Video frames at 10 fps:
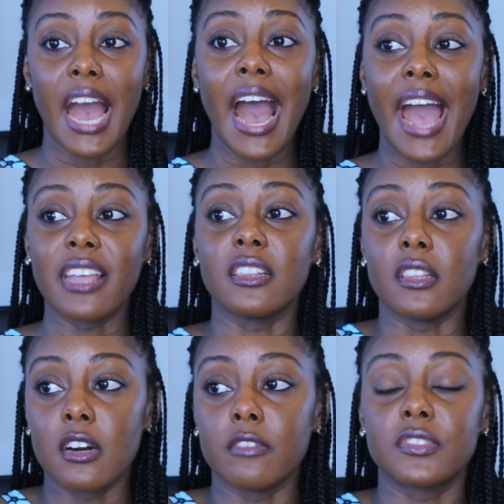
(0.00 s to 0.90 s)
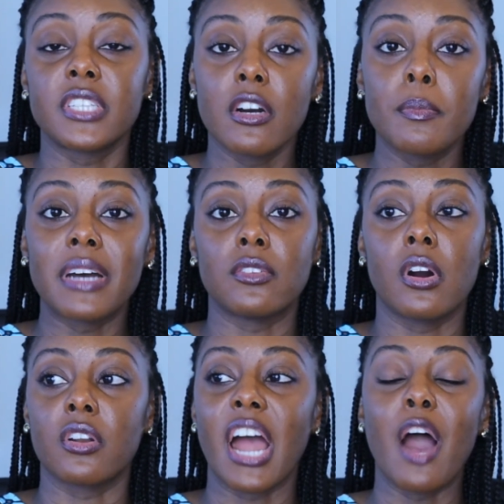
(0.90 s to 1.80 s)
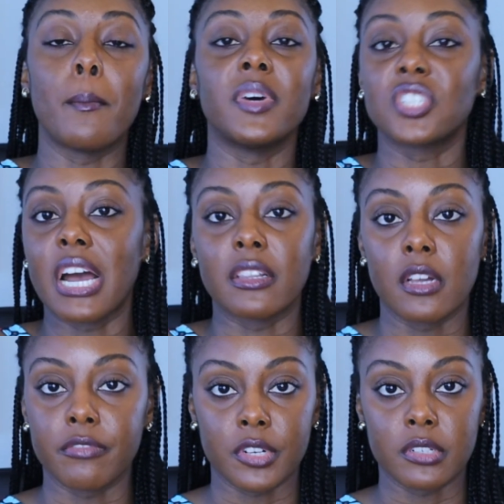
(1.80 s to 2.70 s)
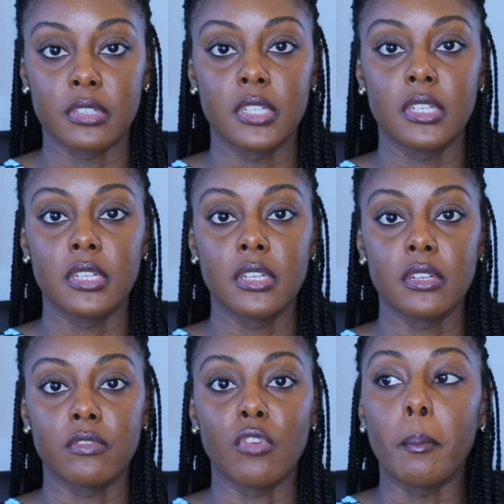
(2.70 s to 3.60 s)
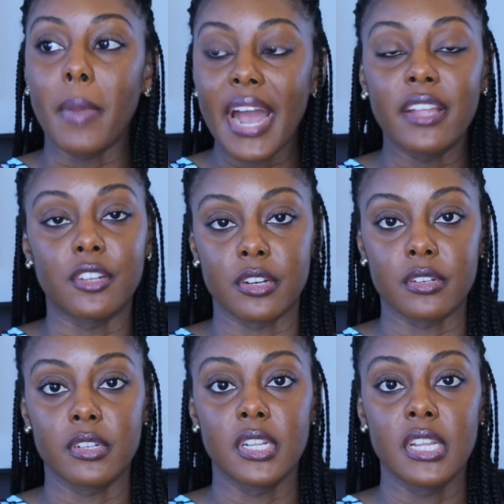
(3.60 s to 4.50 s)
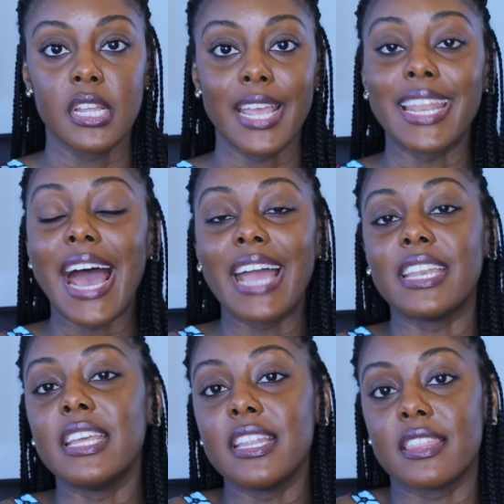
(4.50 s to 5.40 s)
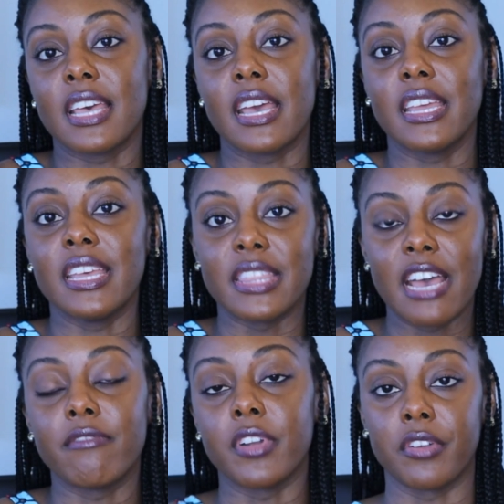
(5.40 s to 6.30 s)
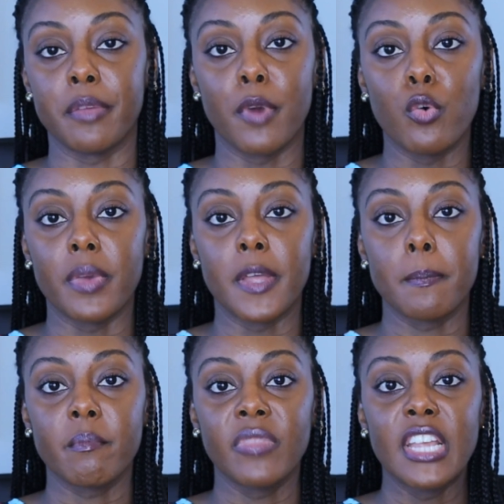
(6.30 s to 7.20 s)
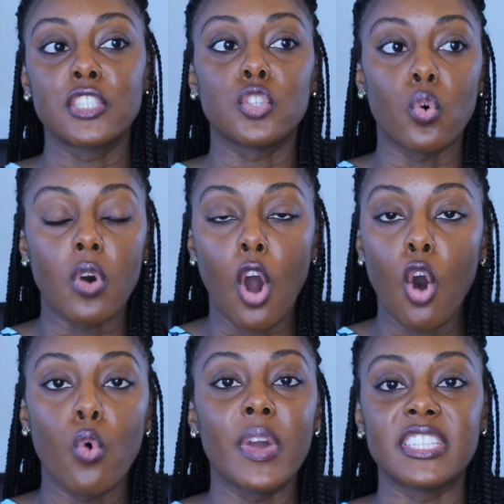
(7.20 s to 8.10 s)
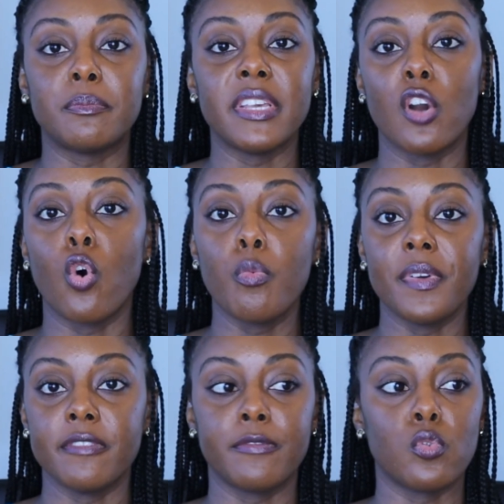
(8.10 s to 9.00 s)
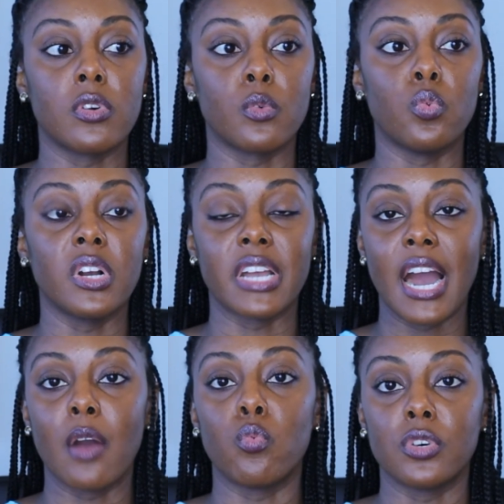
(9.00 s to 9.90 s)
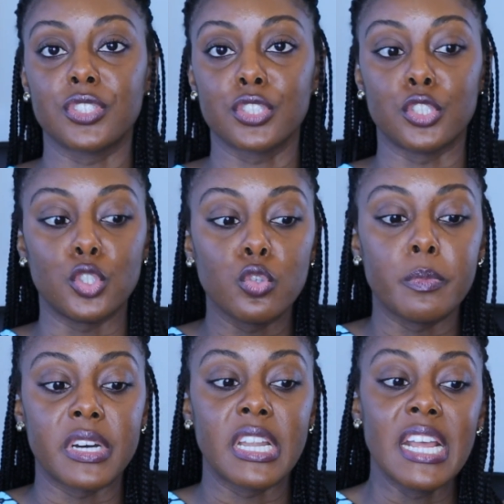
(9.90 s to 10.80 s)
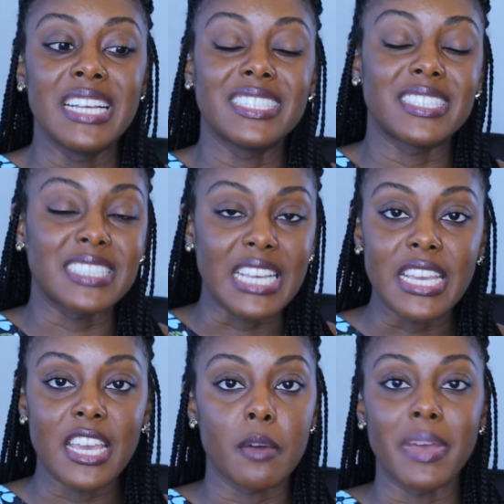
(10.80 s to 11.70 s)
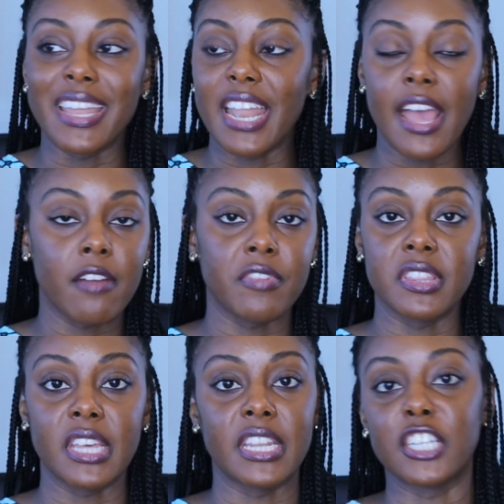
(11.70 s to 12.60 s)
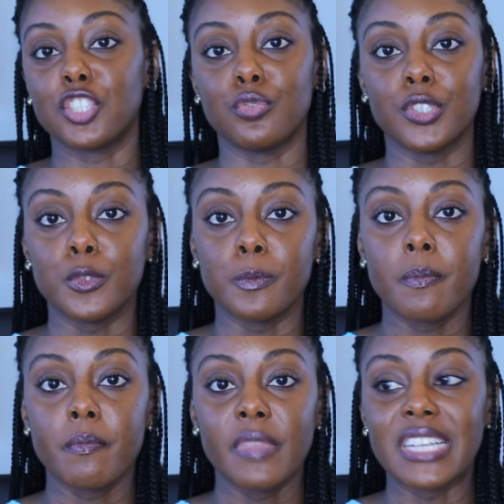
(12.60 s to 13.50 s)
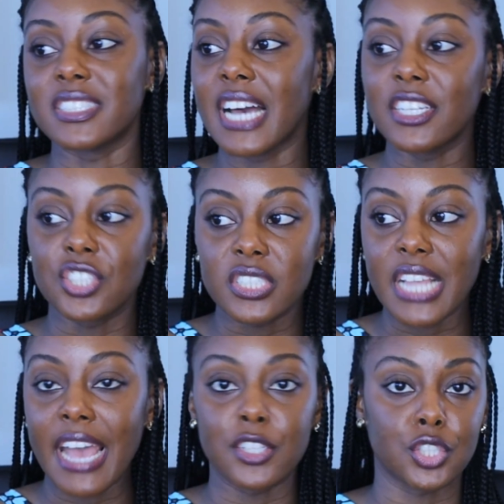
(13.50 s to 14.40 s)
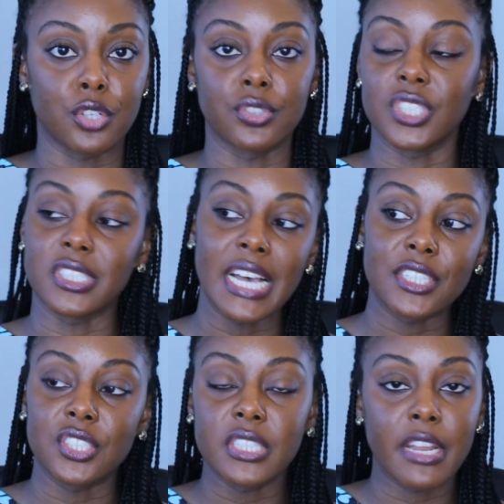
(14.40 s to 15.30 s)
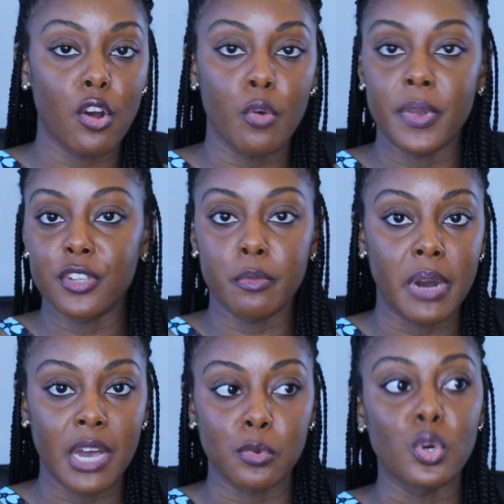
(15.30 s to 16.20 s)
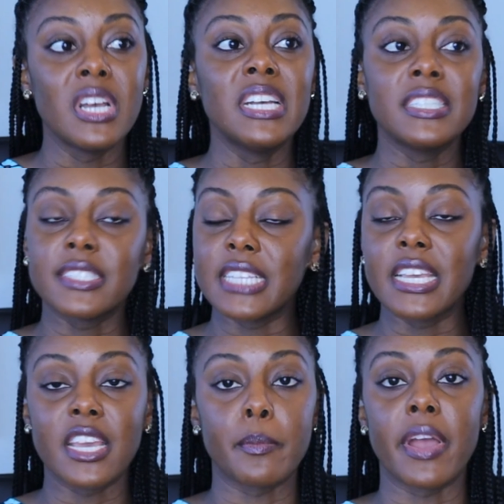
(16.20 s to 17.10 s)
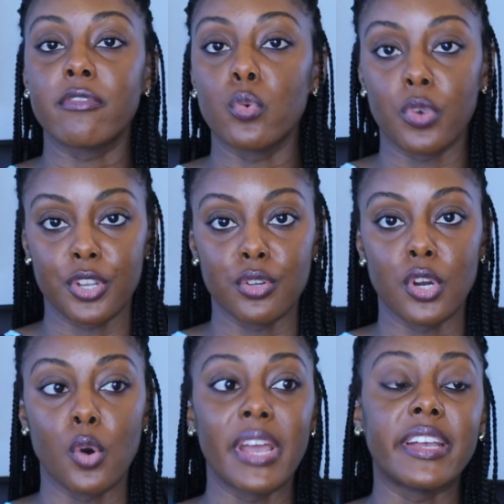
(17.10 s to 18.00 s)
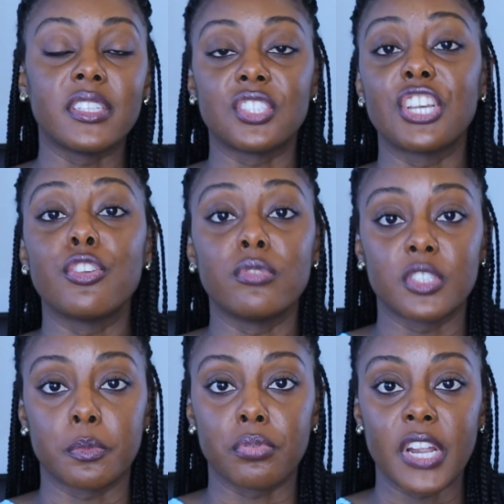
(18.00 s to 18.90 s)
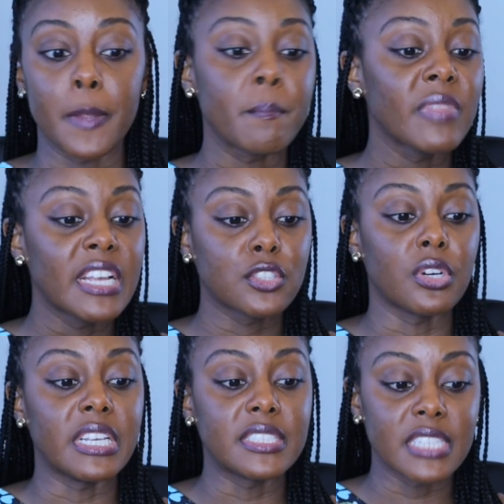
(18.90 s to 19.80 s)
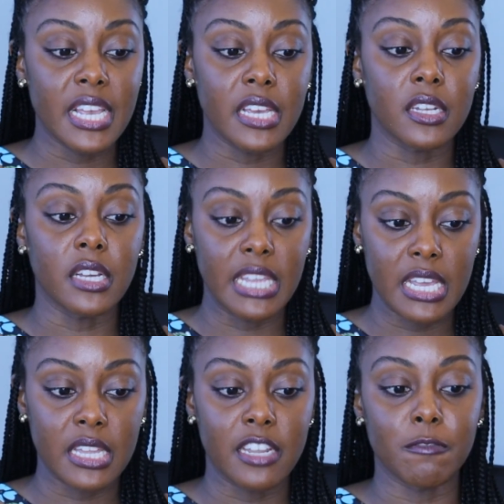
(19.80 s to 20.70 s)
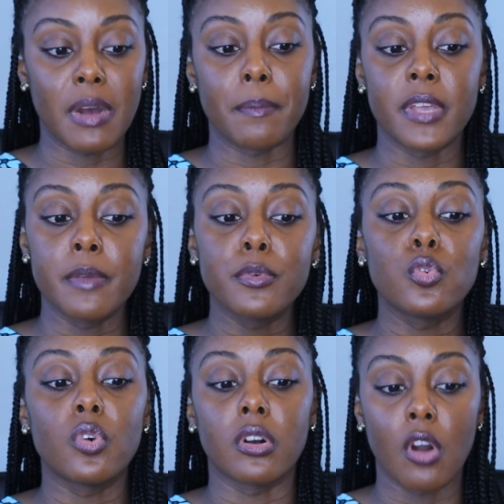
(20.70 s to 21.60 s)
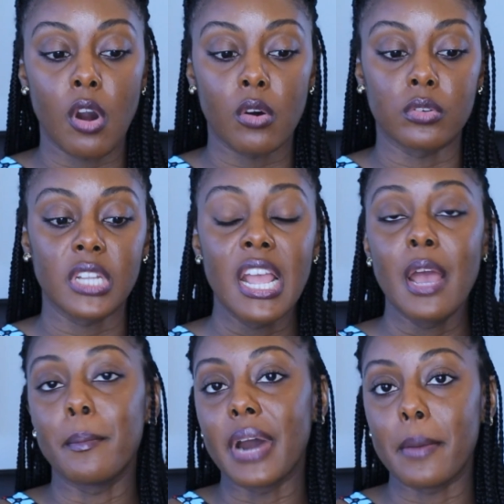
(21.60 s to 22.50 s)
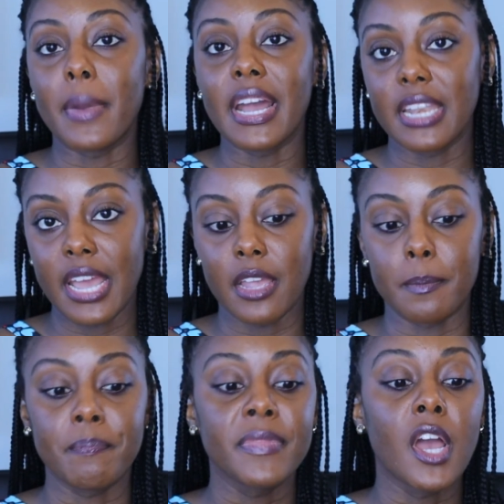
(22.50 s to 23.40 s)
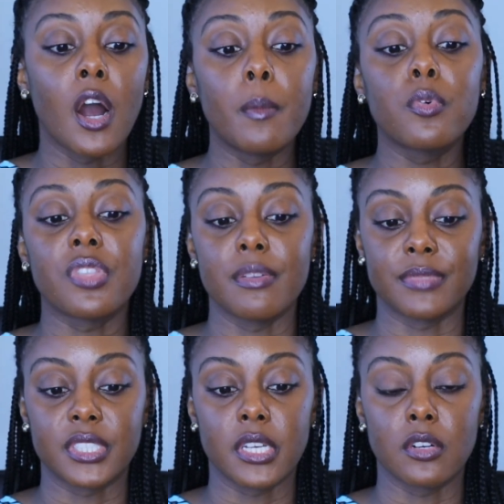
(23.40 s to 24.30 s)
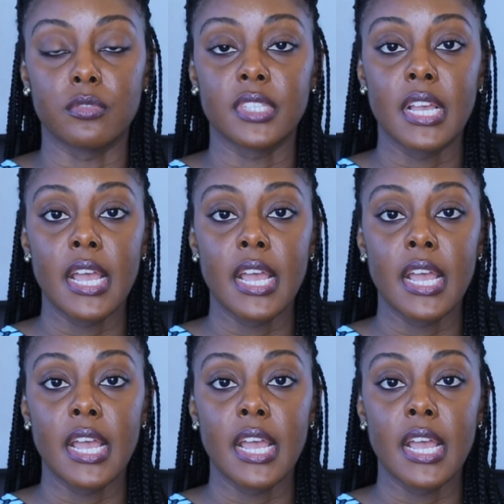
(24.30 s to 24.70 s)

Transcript: I love, tell my daughter how much I love her, remind her. And I needed that in that very moment. So always be open for what God wants to do, but seek Him in everything that you do. It's not just at church, it's not just at home in your Bible. Seek Him everywhere you go and continue to pray. So He's saying, again, if my people who are called by my name humble themselves,